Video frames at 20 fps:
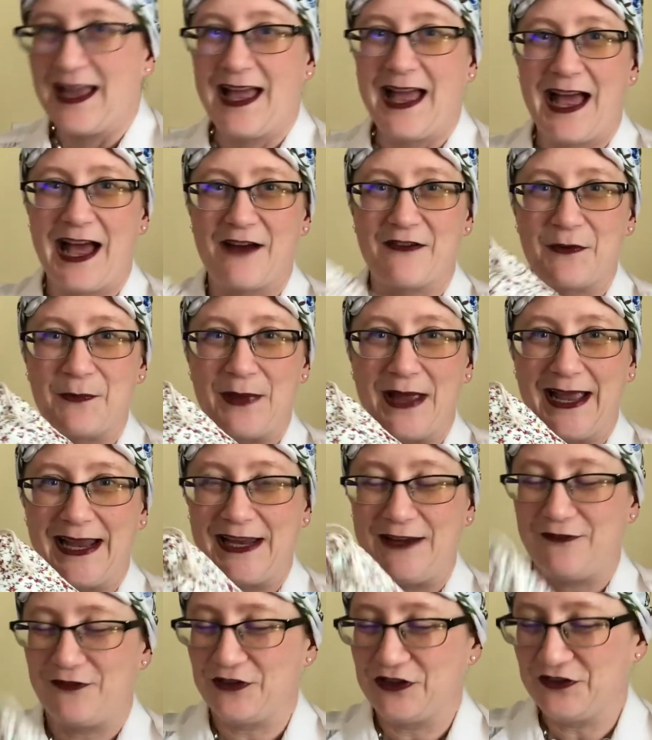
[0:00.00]
Have a
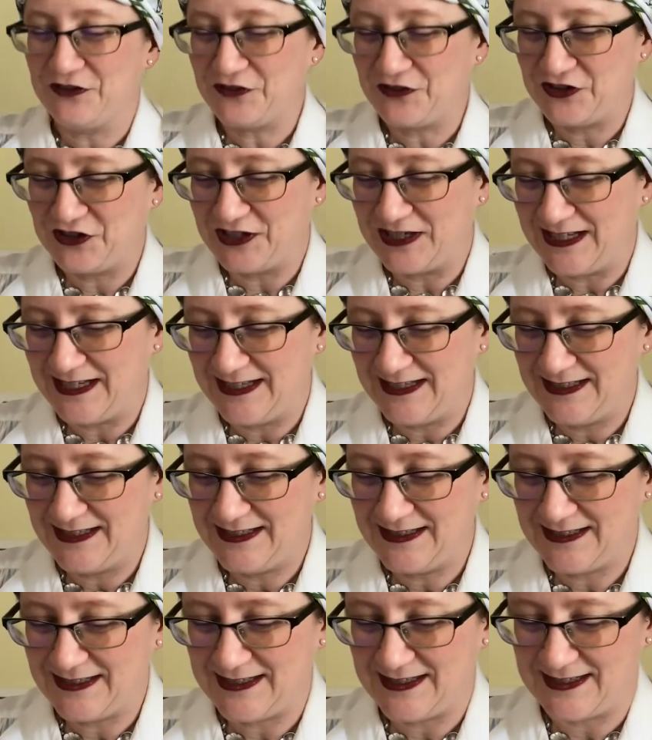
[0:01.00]
baggie full of
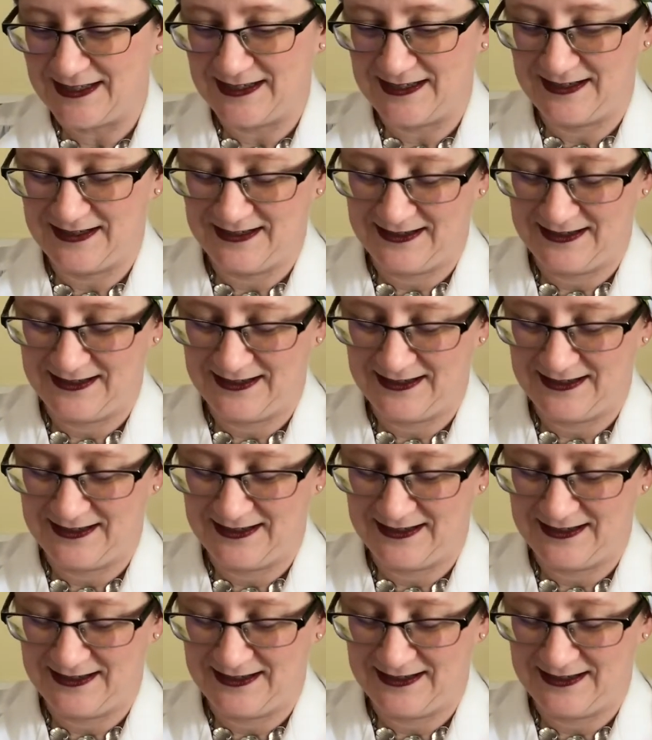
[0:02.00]
goodies.